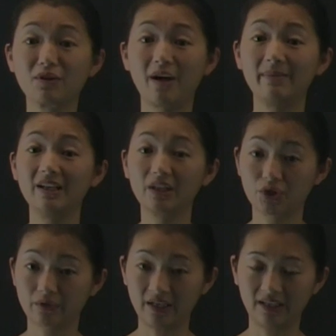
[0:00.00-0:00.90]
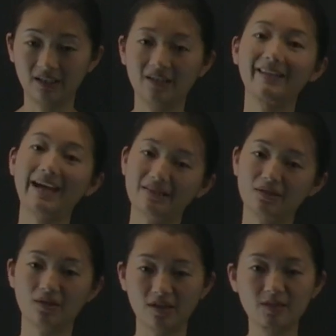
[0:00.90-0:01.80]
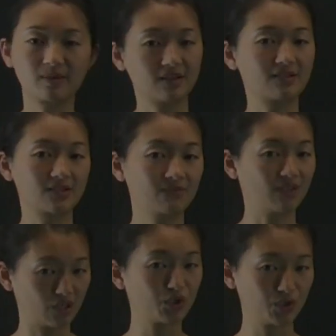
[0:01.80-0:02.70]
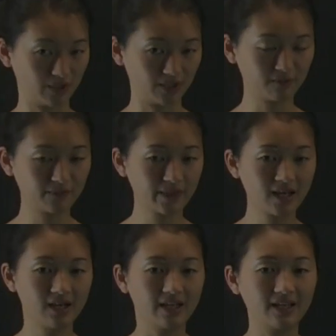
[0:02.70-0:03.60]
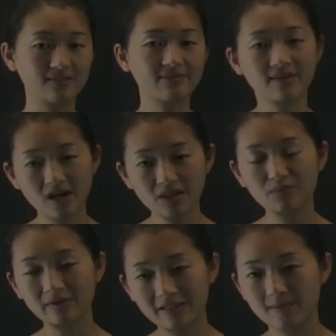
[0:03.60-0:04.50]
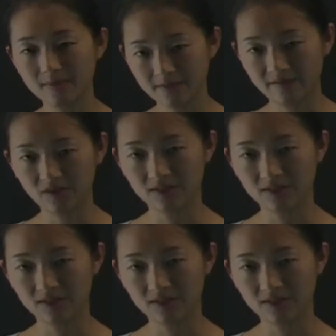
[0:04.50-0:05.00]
though I've been illustrating it on cats and dogs because they're intuitive, is not really specific